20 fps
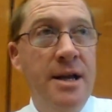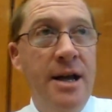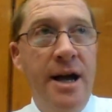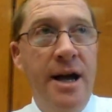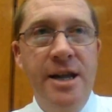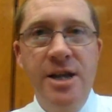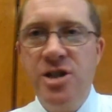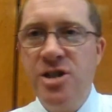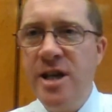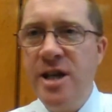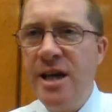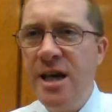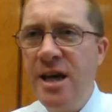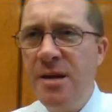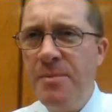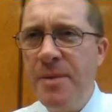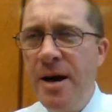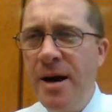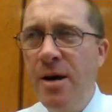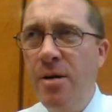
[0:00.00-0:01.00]
And he's
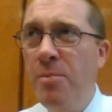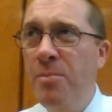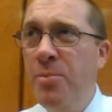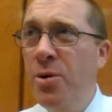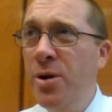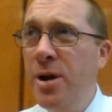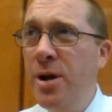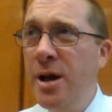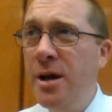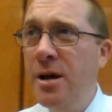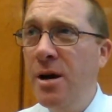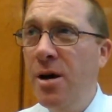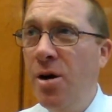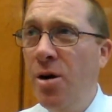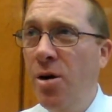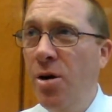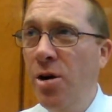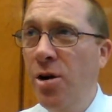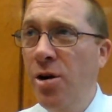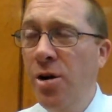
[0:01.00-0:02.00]
thinking about putting
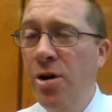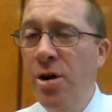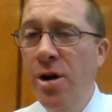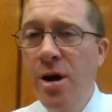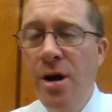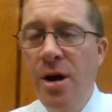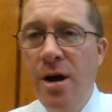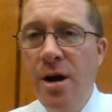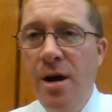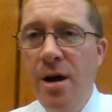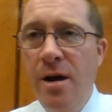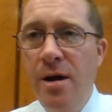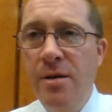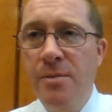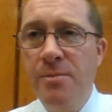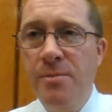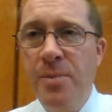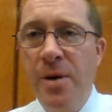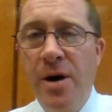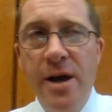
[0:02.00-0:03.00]
on,
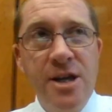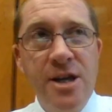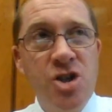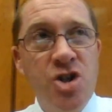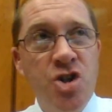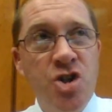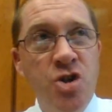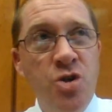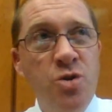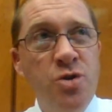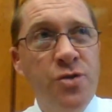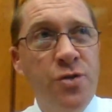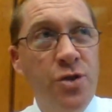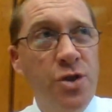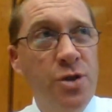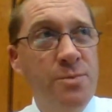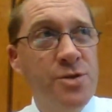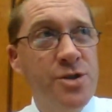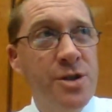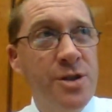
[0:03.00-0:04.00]
buying shoes for
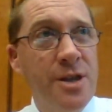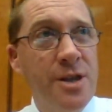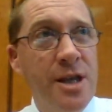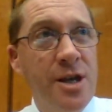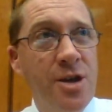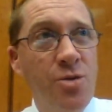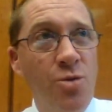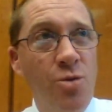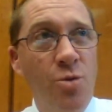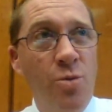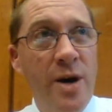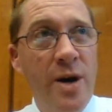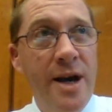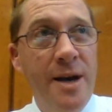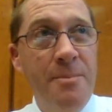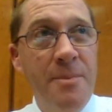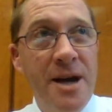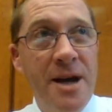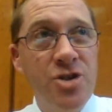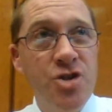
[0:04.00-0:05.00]
them so that they can all
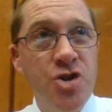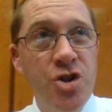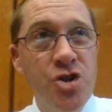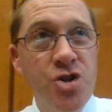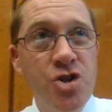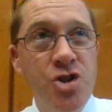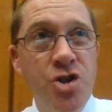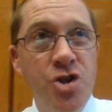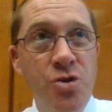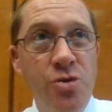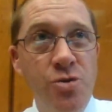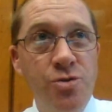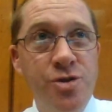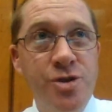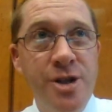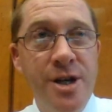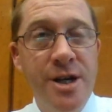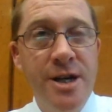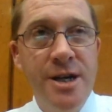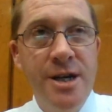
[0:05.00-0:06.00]
wear matching
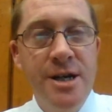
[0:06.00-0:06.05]
shoes.